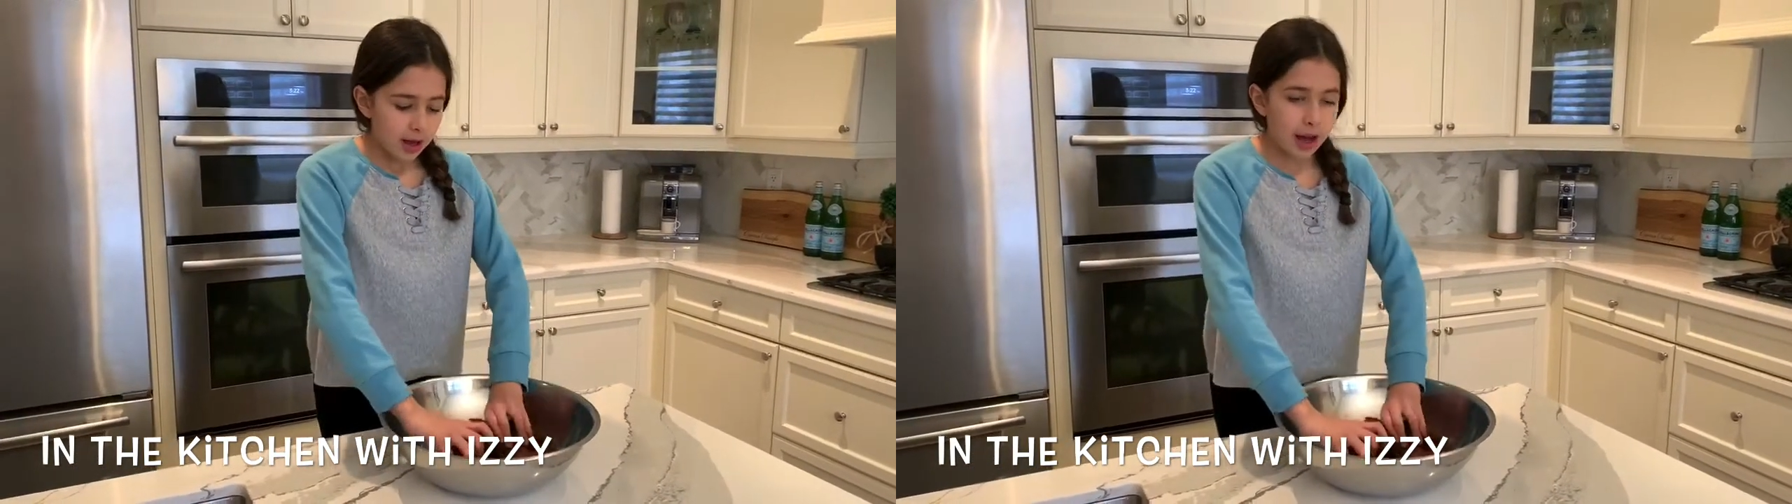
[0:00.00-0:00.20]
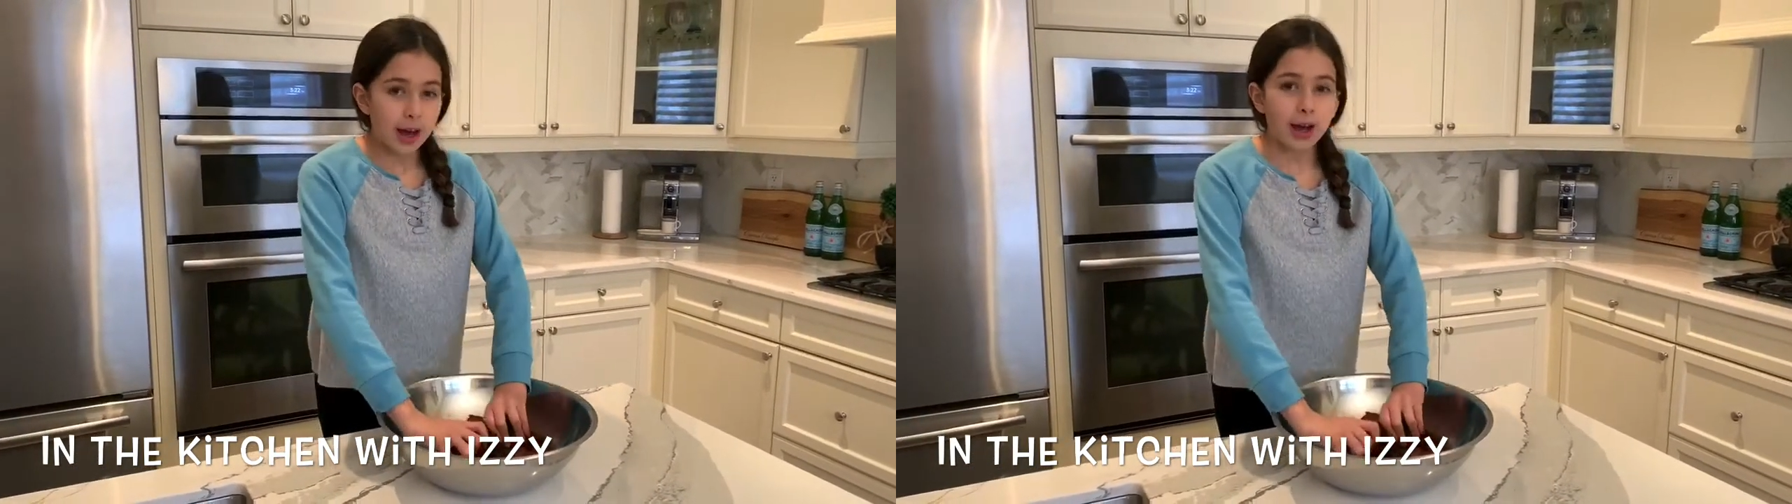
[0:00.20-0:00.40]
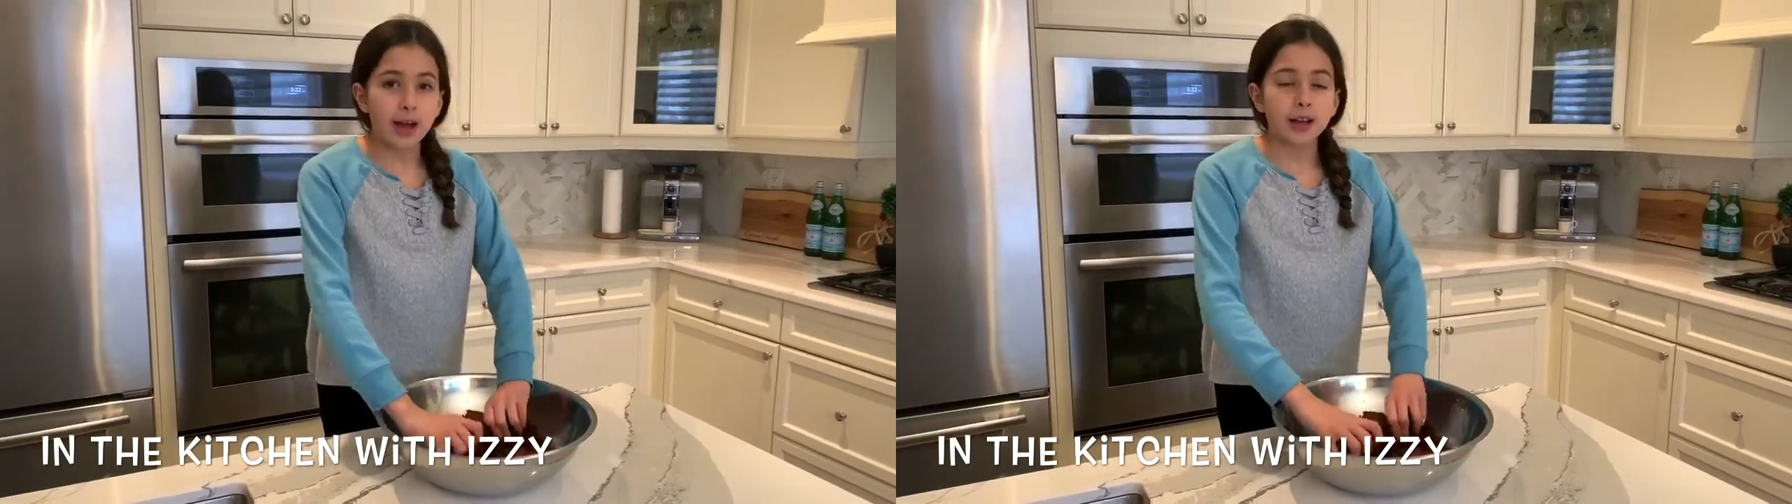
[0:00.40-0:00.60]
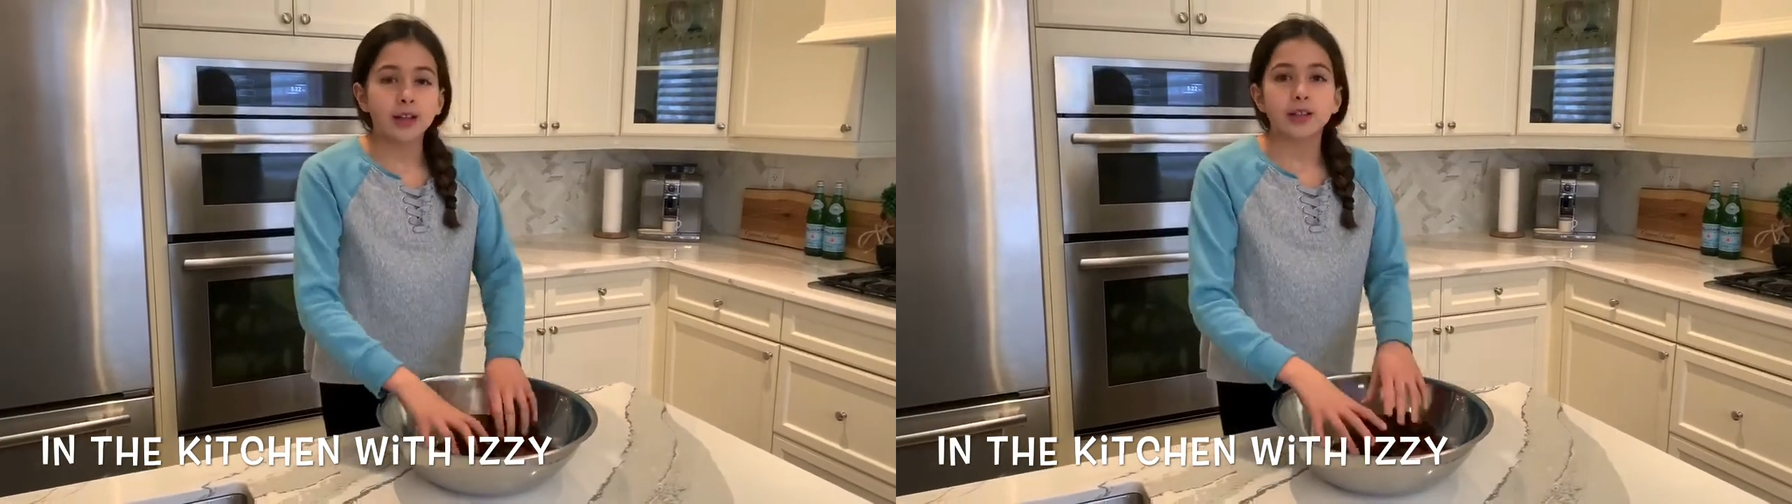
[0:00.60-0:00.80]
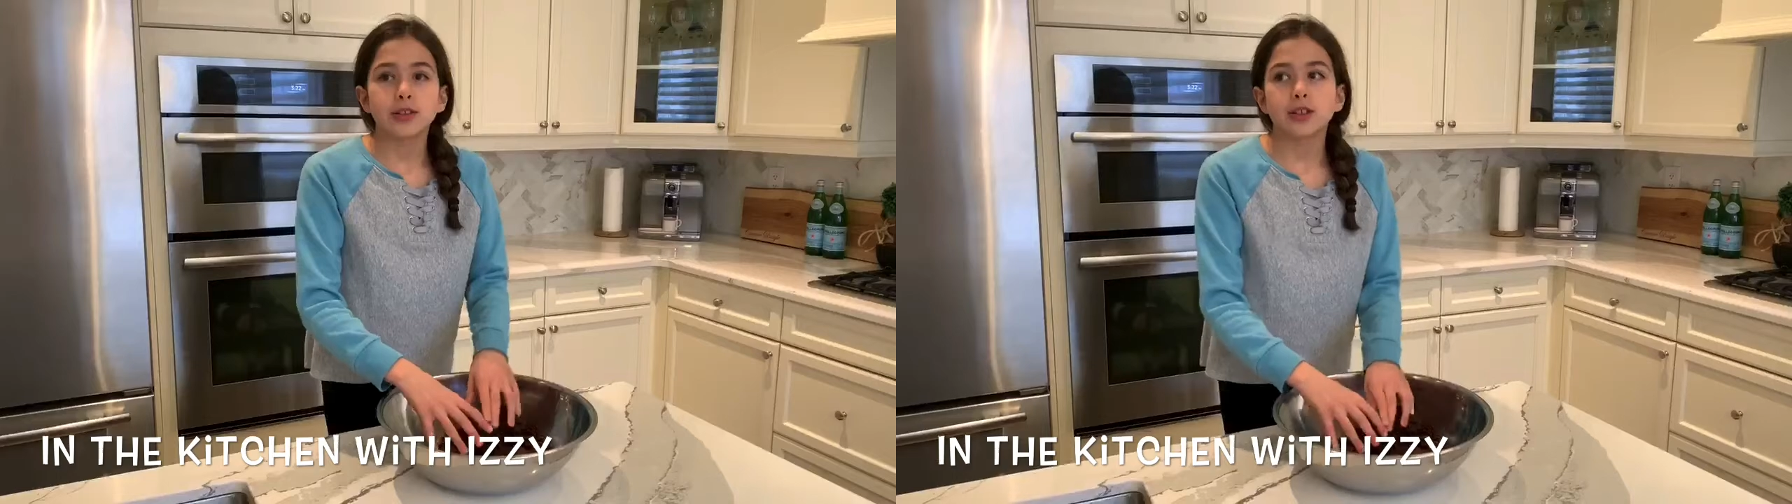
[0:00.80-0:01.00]
I
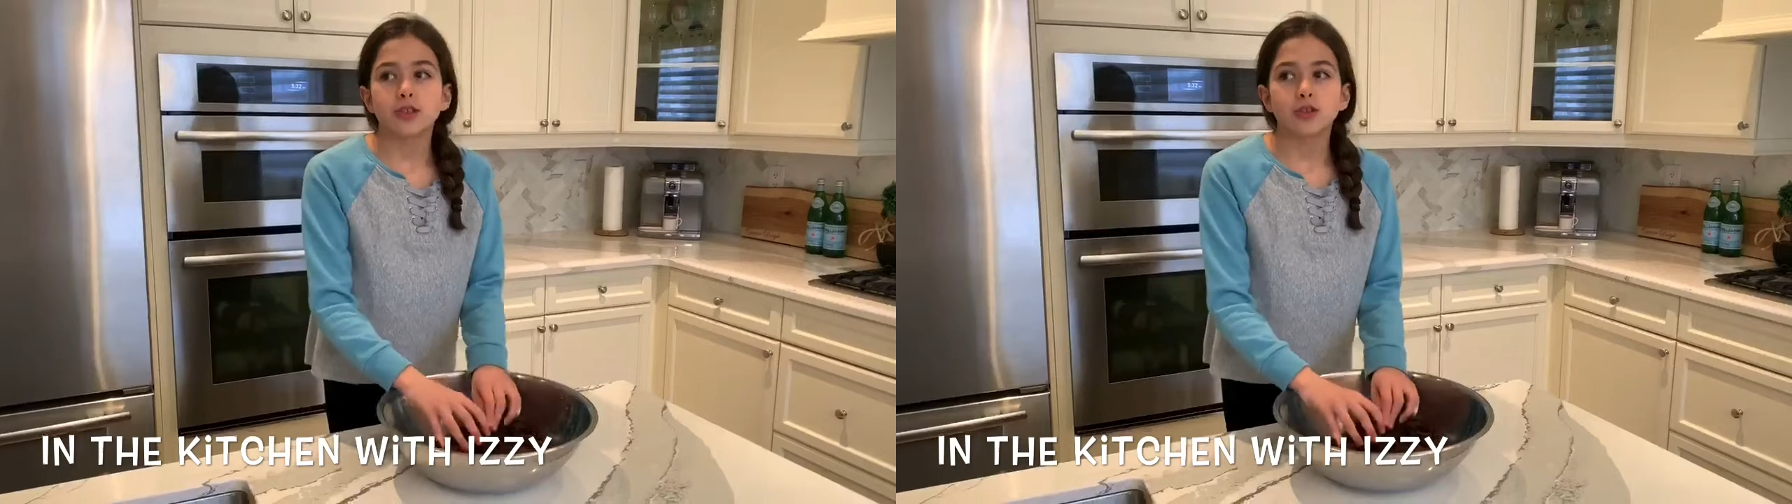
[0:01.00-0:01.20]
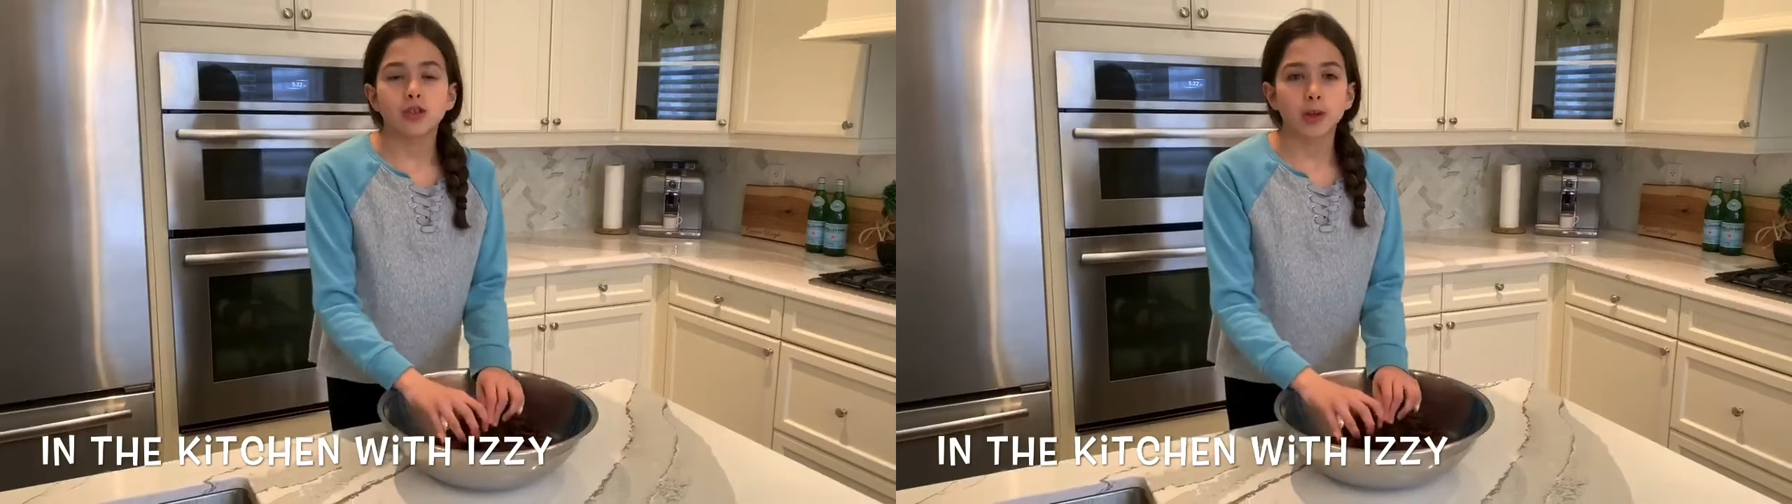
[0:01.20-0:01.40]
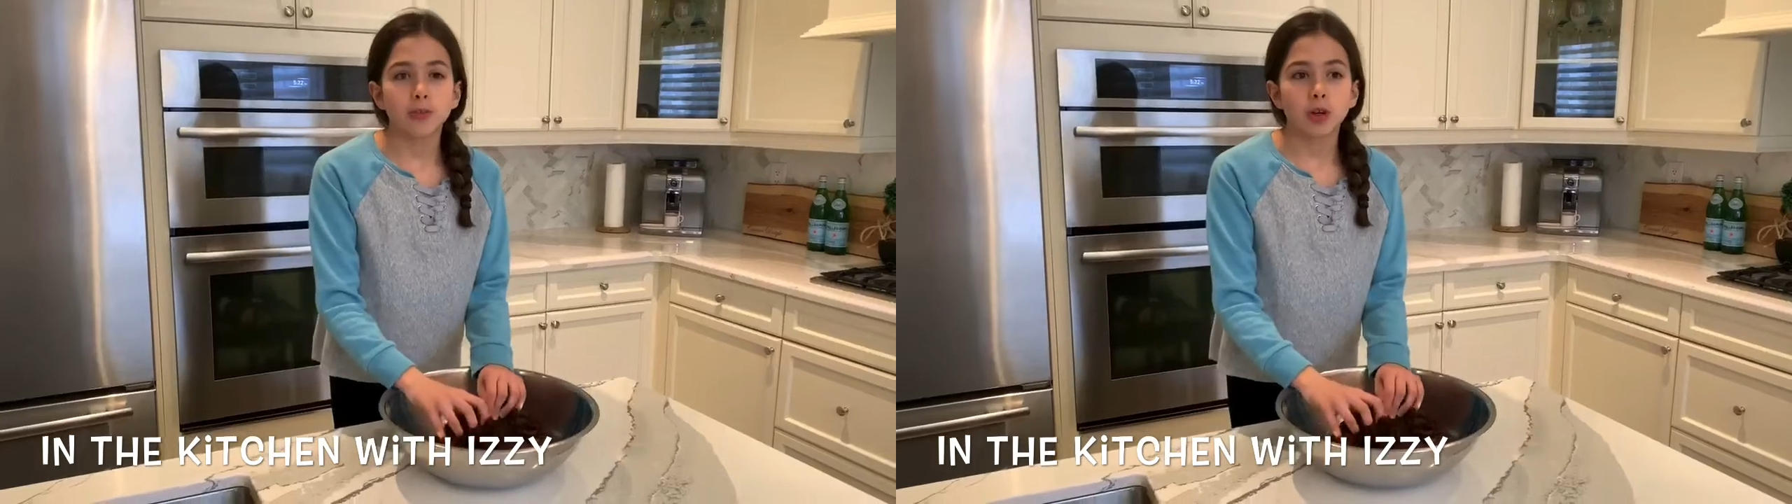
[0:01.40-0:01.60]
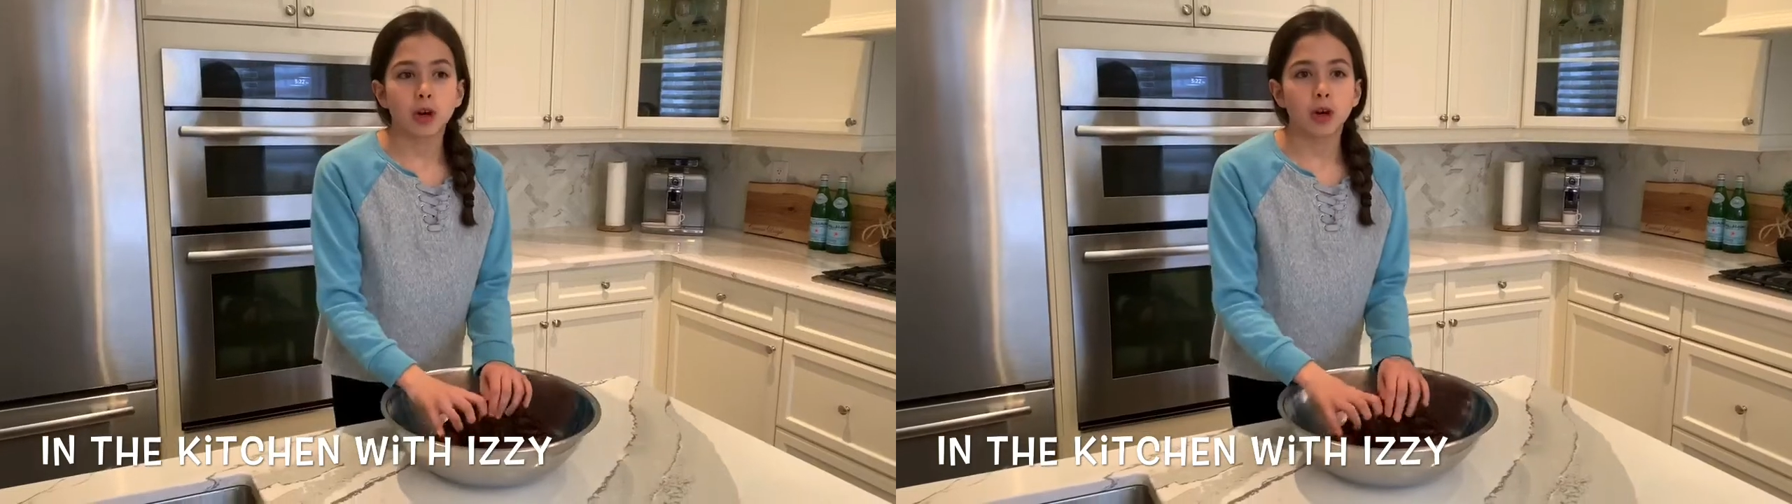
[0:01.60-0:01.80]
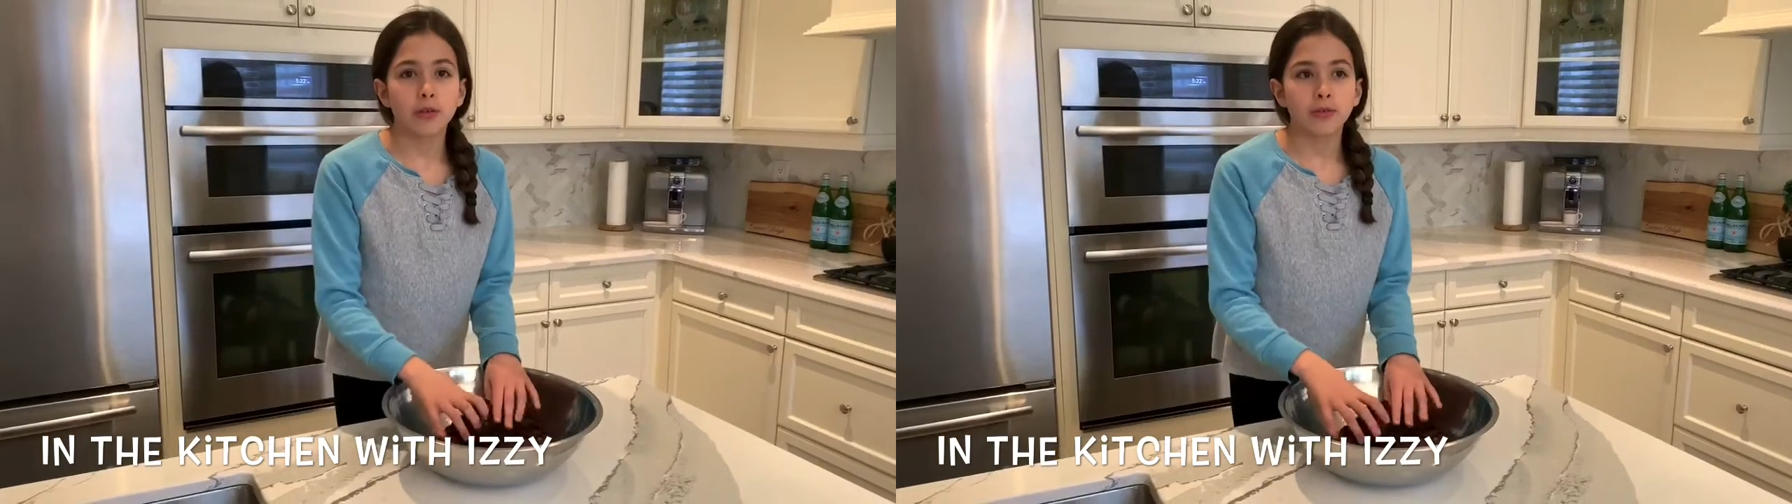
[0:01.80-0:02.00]
trimmed
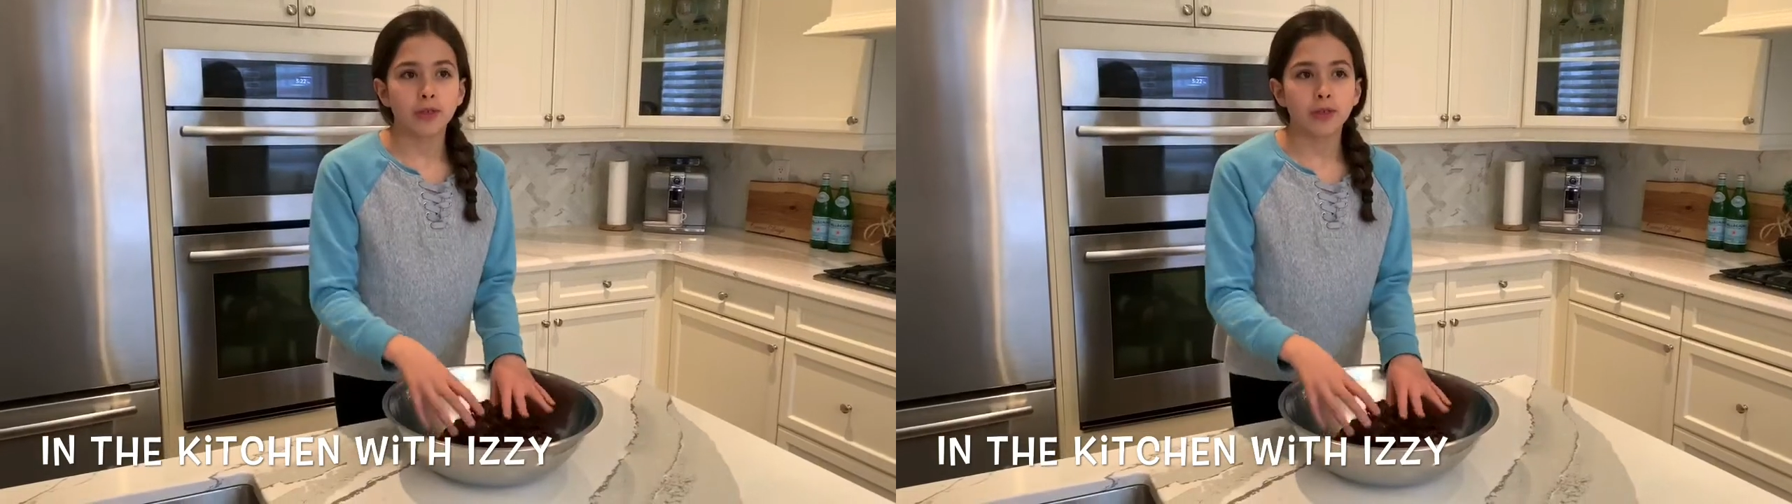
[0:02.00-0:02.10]
off